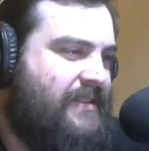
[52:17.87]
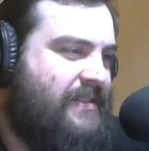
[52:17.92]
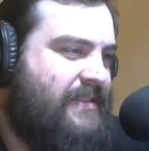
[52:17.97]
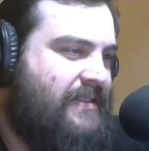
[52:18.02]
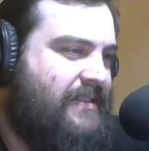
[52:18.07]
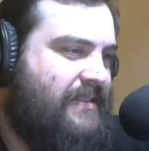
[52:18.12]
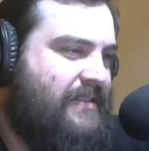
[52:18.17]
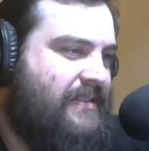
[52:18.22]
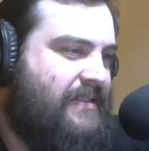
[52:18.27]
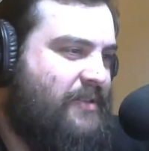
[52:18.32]

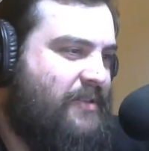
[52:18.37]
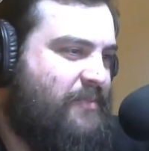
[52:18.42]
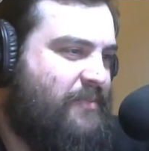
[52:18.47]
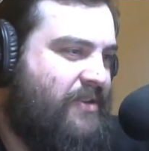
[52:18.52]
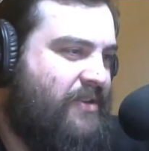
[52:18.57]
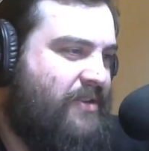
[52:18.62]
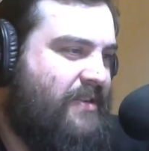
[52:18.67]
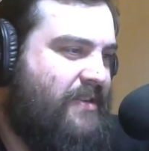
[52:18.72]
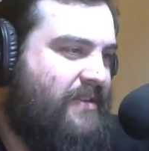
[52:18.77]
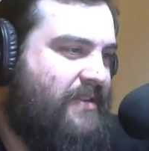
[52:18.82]

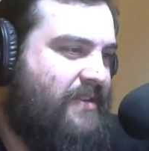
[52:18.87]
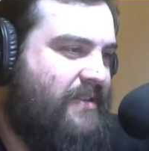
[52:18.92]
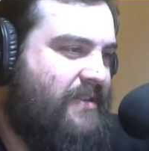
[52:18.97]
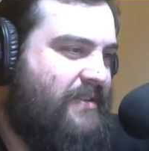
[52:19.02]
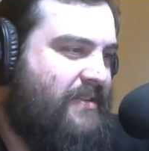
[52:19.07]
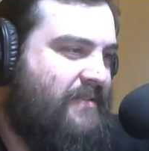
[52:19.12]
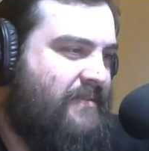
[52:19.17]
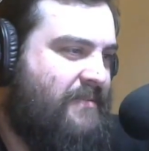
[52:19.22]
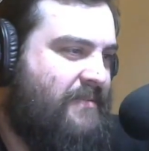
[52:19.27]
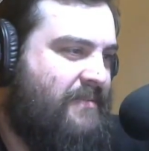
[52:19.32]
Sprint
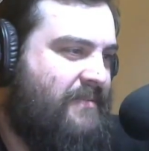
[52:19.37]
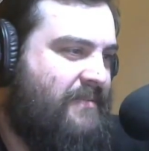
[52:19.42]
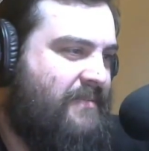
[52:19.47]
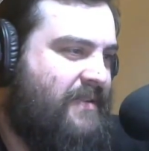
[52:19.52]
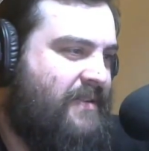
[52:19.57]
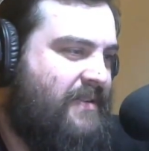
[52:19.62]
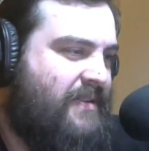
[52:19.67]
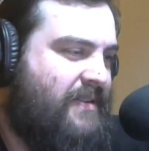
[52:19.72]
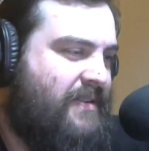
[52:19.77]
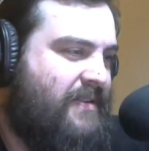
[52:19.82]

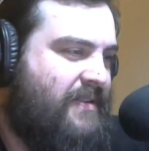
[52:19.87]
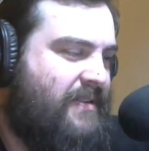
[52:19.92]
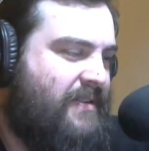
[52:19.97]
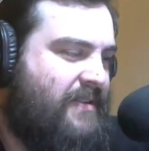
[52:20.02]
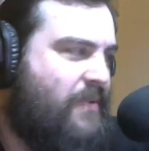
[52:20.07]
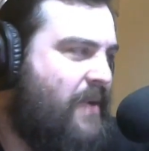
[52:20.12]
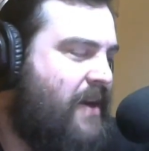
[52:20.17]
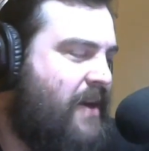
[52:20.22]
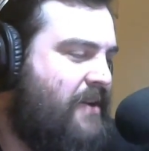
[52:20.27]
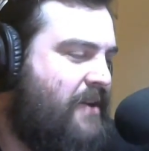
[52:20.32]

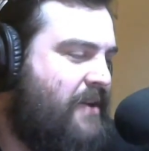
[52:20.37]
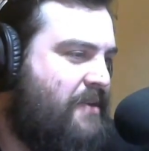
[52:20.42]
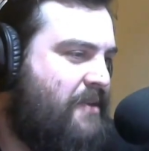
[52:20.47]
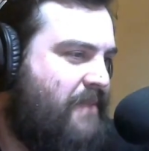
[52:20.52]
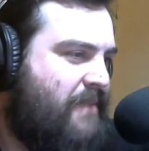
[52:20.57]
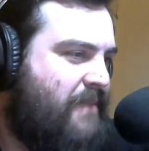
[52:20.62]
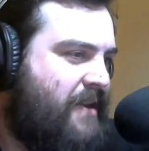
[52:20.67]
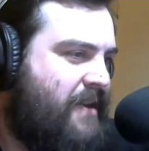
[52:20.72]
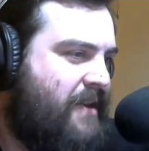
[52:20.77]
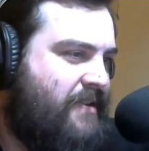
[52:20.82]
acquired a
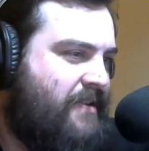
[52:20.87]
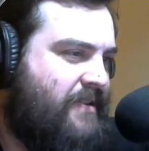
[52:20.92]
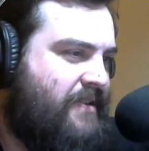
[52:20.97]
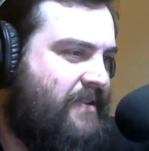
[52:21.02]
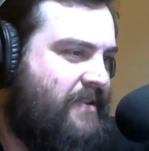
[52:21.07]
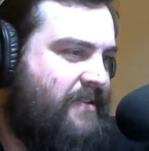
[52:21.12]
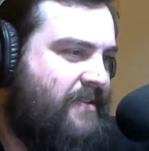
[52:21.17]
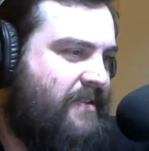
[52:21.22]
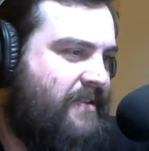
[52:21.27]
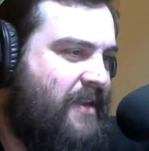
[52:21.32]
competitor
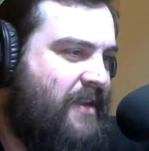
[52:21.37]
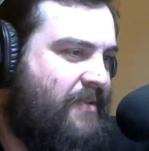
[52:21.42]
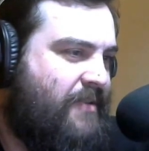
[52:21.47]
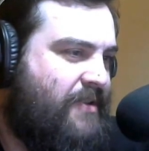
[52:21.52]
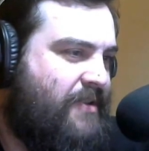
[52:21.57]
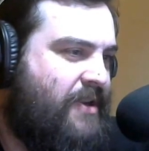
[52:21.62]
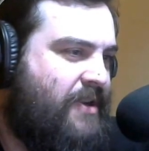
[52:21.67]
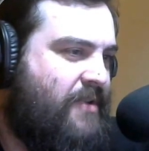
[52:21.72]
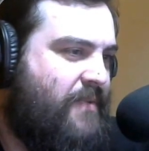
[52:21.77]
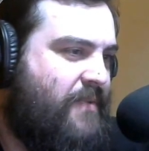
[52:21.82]
named
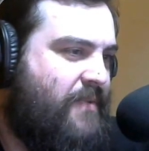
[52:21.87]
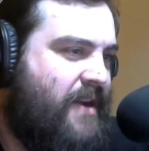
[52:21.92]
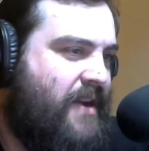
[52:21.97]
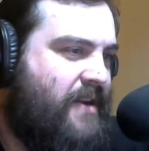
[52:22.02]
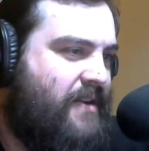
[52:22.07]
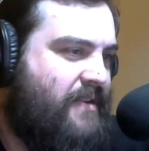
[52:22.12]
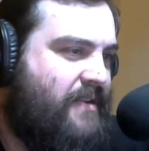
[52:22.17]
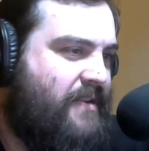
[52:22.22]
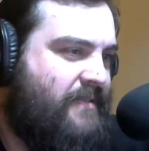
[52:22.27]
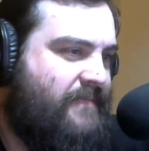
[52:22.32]
Clearwire,
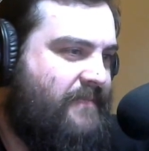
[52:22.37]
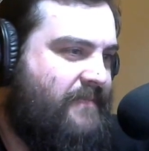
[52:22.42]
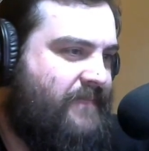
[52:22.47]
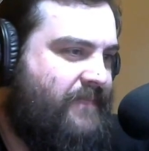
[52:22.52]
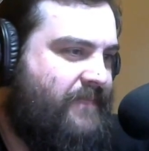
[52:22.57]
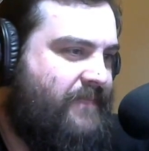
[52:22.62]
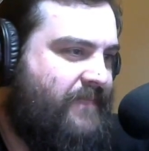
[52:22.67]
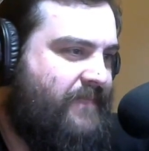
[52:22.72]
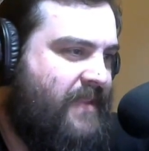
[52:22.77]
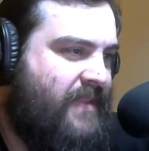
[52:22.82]

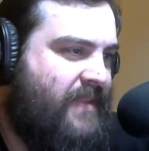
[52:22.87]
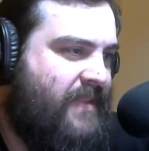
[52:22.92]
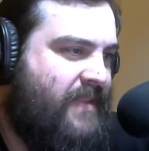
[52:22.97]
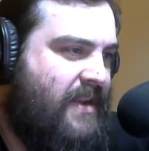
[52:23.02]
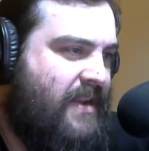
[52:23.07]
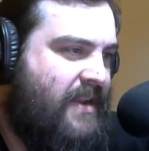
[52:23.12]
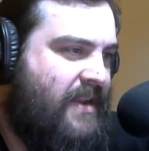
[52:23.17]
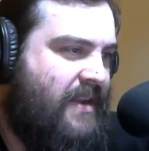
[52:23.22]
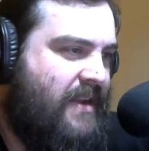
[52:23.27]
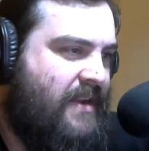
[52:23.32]

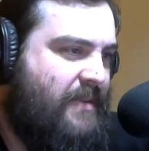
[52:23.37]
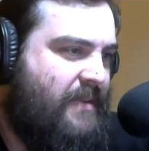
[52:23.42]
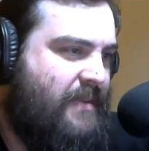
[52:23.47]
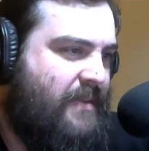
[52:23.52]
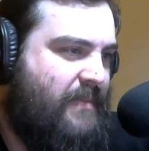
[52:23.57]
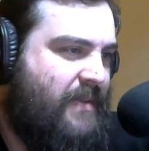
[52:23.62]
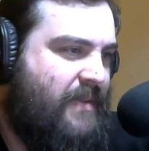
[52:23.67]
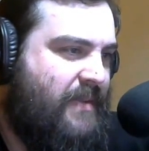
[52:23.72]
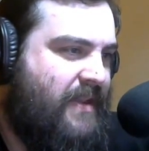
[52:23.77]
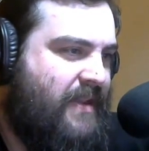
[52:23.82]
and
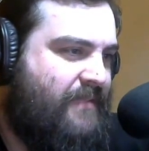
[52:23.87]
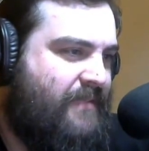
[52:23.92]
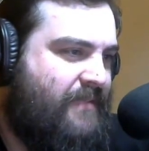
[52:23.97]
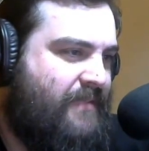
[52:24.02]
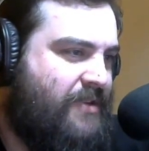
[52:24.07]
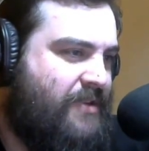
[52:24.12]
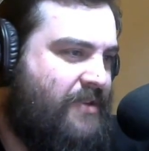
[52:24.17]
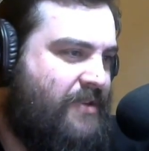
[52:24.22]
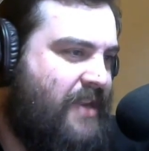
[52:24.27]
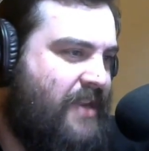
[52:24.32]

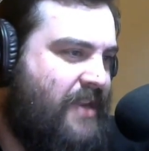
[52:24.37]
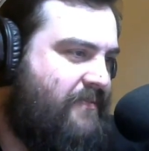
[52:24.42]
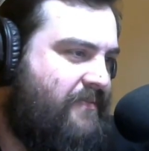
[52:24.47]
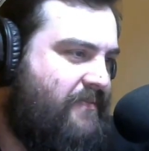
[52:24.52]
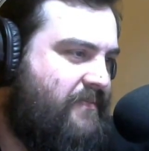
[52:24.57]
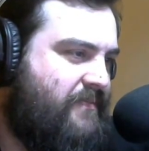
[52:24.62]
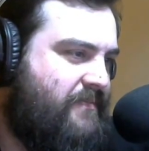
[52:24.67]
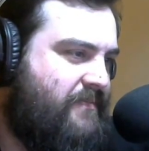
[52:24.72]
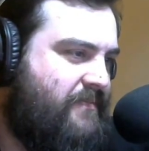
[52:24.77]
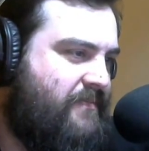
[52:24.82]
which gave
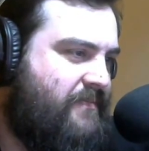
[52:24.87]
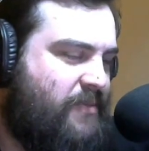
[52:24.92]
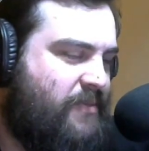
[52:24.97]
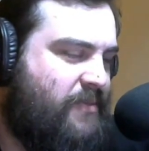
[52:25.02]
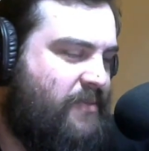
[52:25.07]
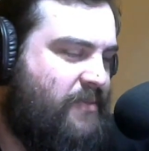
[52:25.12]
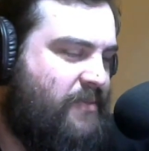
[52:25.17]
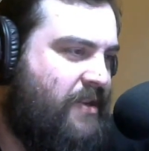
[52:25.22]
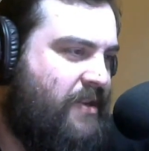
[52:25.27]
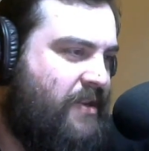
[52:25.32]

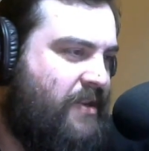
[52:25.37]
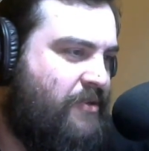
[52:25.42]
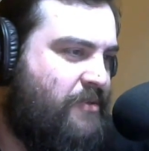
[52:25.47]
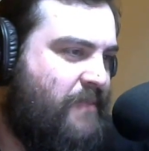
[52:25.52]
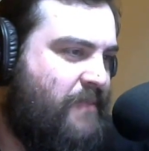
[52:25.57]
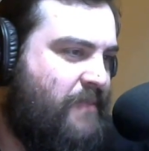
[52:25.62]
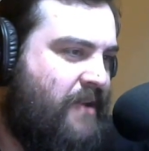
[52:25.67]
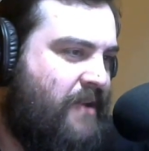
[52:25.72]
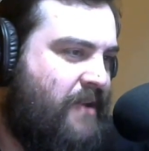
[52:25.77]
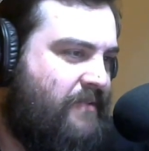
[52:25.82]
Sprint a huge
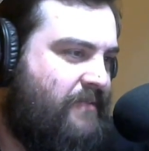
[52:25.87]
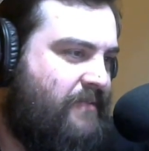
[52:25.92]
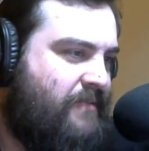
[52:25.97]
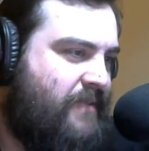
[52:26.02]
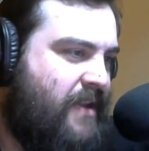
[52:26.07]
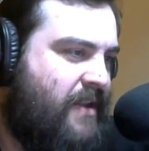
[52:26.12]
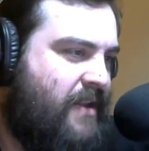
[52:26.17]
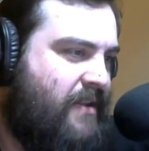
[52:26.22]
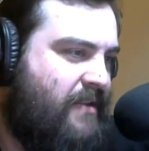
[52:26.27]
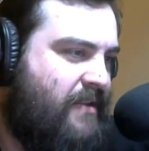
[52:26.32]
amount of
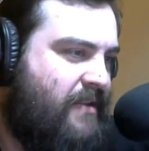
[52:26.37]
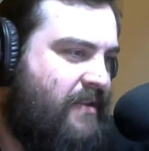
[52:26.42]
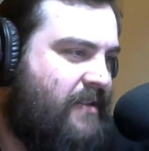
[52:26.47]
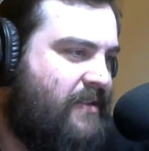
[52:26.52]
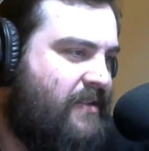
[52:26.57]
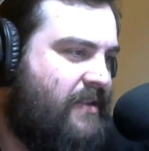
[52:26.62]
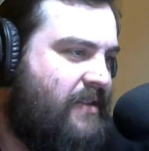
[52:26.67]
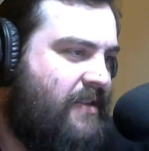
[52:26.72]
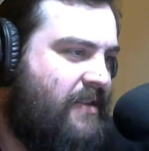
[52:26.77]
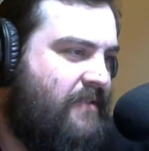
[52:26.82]
the
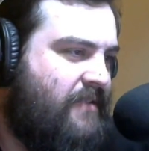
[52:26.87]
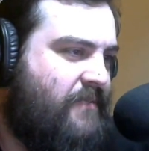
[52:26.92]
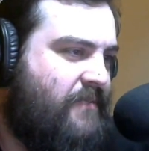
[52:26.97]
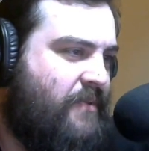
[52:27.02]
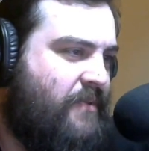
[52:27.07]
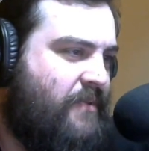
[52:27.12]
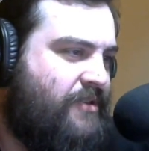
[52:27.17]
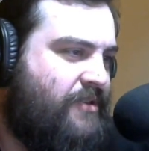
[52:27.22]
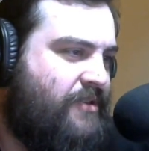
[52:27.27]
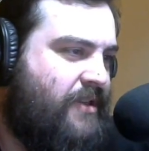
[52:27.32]
LTE
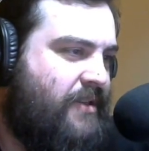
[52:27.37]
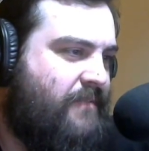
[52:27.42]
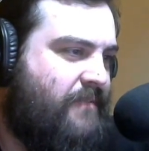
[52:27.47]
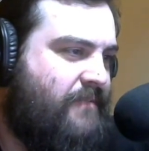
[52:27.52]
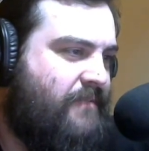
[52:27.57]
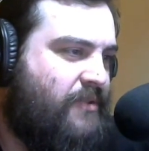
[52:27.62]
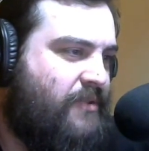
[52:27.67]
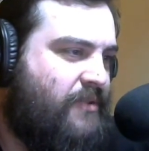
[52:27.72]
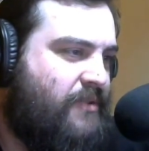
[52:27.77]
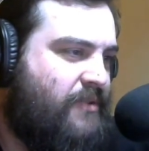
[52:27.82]
4G
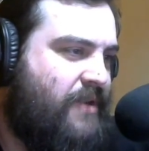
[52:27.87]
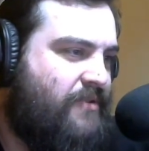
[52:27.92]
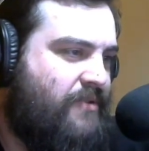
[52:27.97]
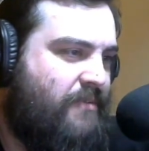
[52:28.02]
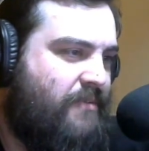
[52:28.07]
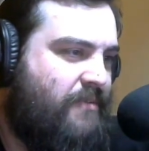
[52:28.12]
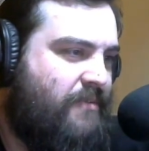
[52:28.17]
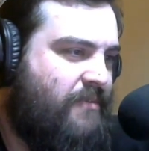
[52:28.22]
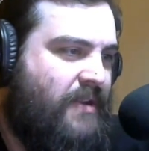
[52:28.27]
spectrum.